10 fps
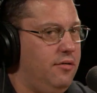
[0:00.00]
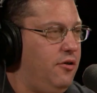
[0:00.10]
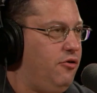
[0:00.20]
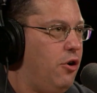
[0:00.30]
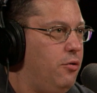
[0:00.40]

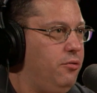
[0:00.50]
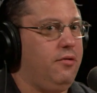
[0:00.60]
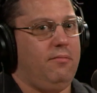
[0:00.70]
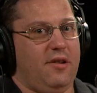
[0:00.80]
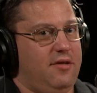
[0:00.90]
The
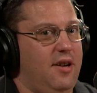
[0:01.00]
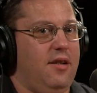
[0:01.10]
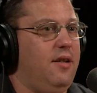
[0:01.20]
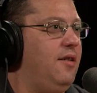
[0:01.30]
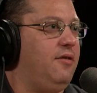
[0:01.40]
shows, they see
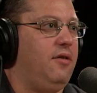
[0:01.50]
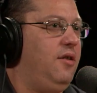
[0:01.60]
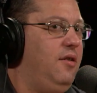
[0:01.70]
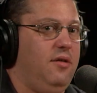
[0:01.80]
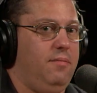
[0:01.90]
it. It's an
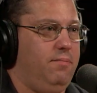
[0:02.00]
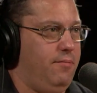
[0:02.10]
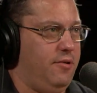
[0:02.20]
easy,